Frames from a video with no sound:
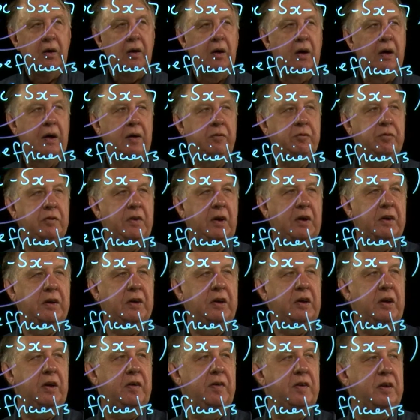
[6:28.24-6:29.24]
I haven't done
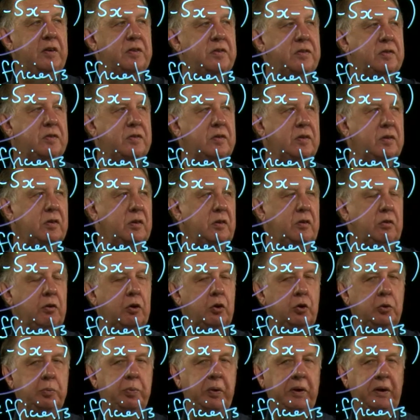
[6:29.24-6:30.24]
any of this
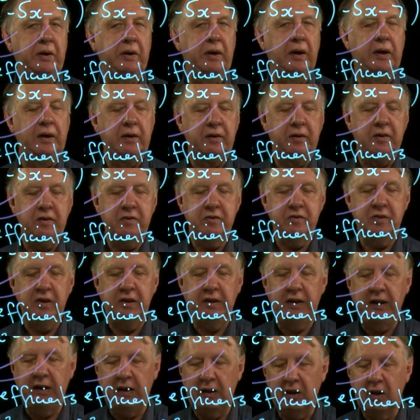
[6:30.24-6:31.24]
grouping yet, this
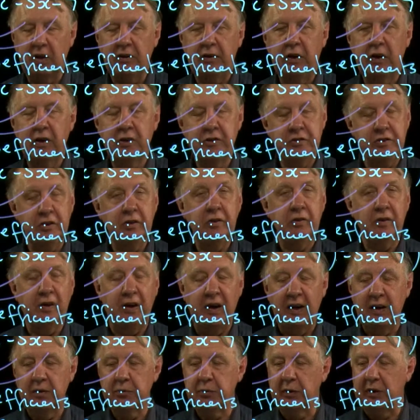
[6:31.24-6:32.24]
ticking. I'm going to do
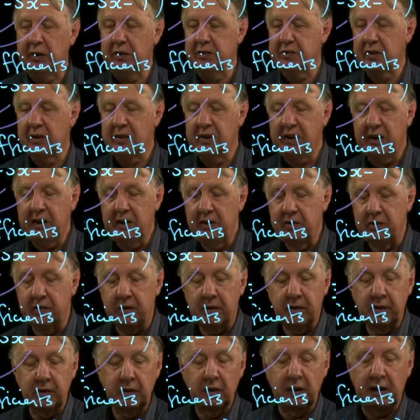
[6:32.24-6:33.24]
that because I need to
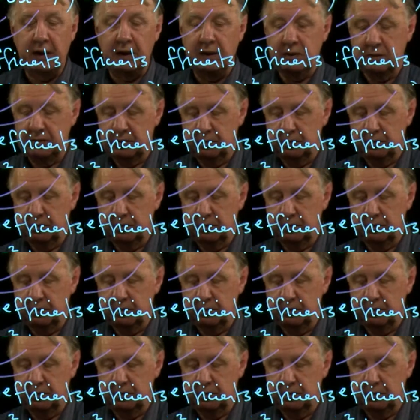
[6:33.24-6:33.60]
do that.